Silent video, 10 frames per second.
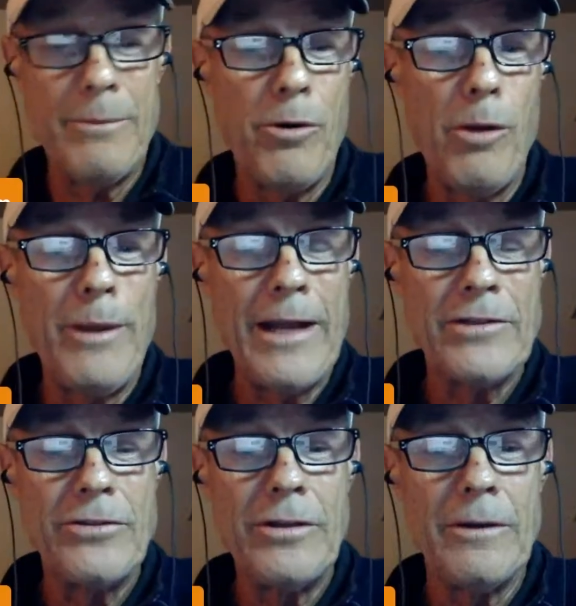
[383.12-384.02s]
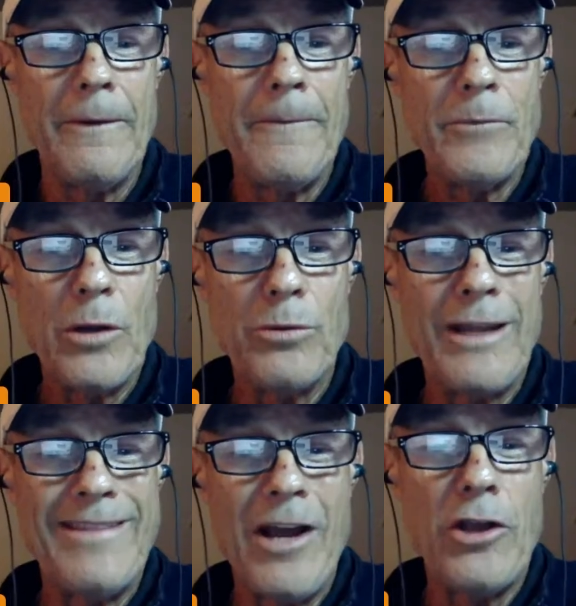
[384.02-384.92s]
the ball back to you where
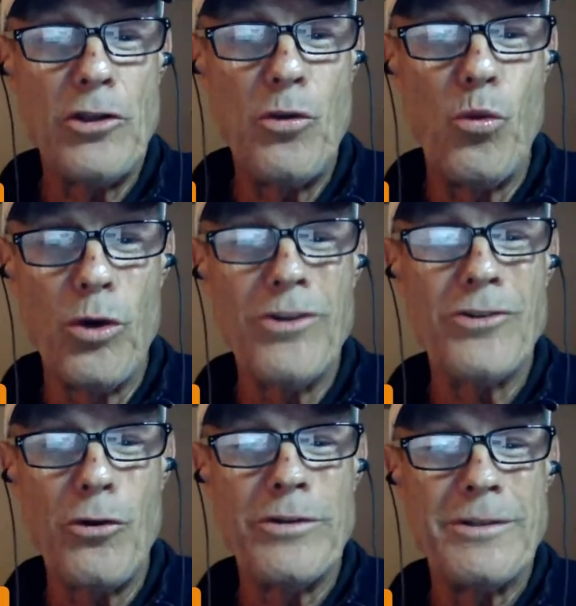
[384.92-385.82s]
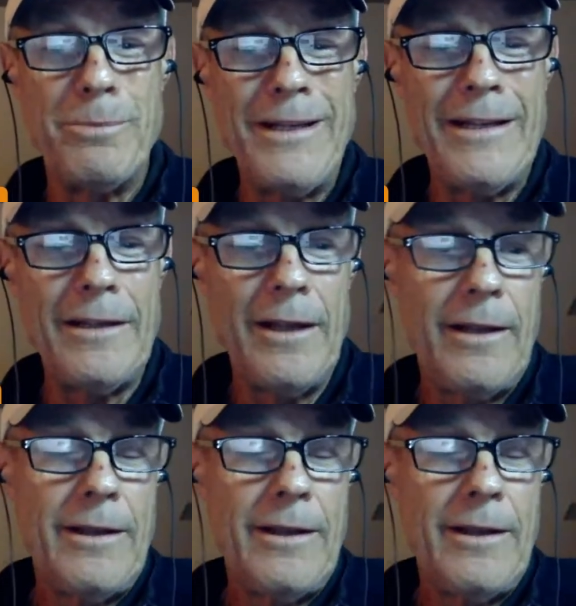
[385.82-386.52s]
they thought you weren't going to be,